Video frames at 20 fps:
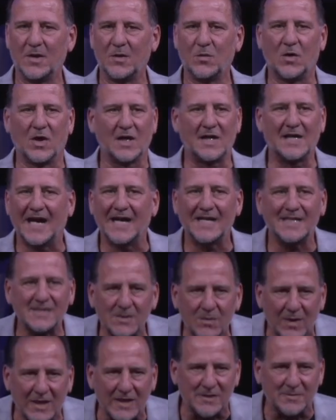Well, God
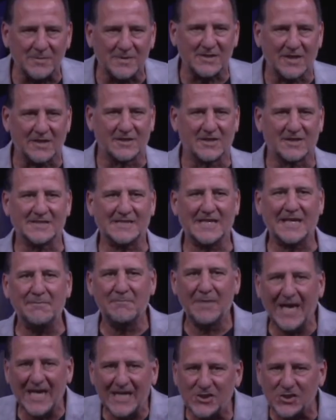doesn't want you to be single because he
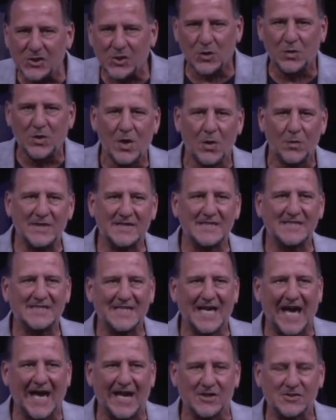made you with
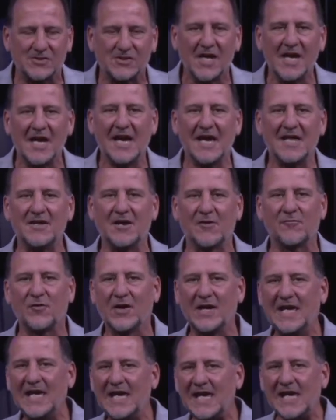desires, and
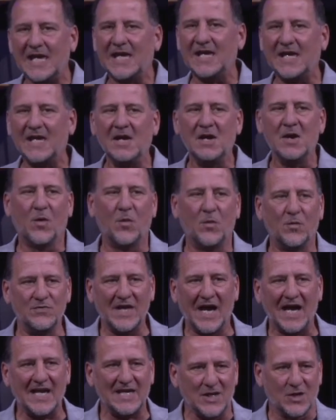therefore he
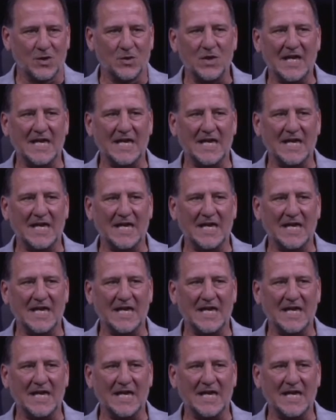not you.